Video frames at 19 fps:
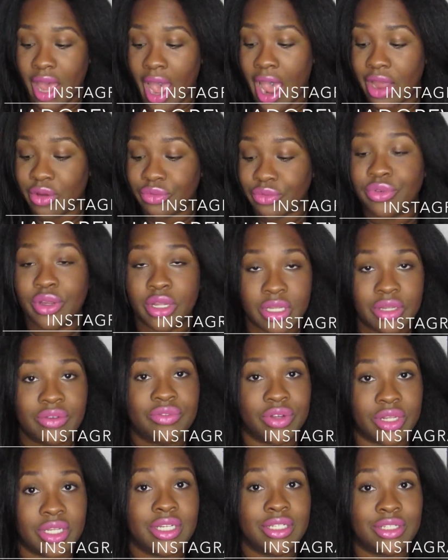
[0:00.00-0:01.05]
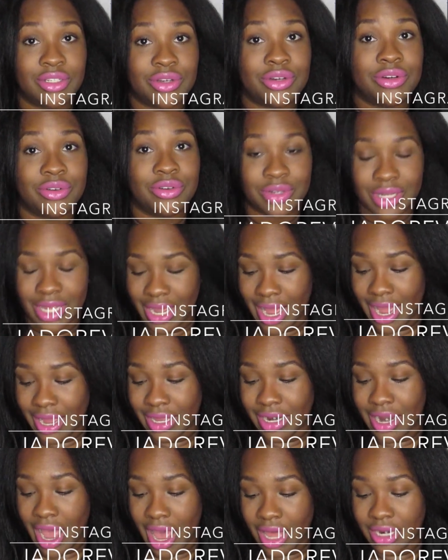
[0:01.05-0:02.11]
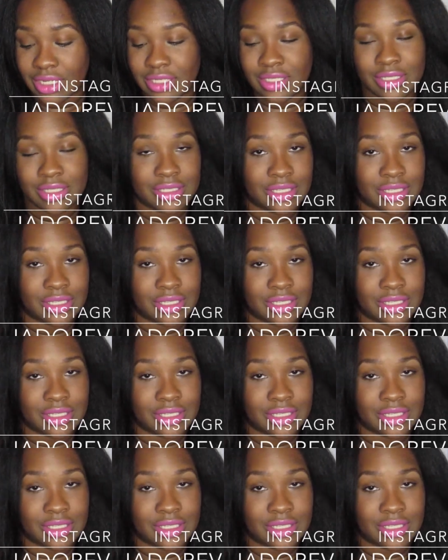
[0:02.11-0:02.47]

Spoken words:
I really, really do. Like, I can honestly